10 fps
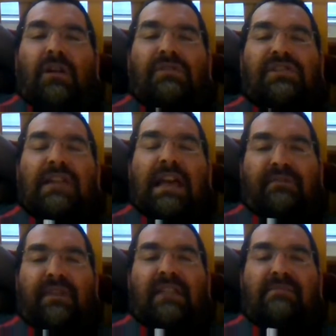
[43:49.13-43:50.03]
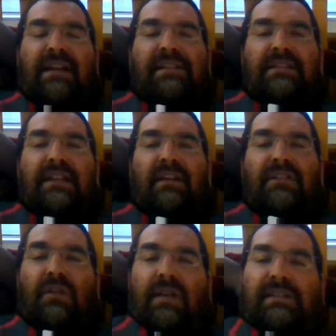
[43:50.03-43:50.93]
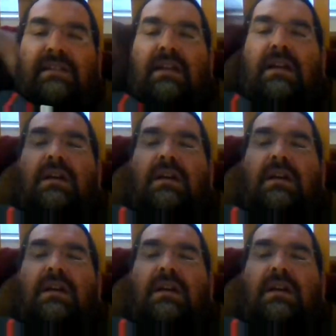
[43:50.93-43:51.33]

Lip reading: slavery in the Mexican territories.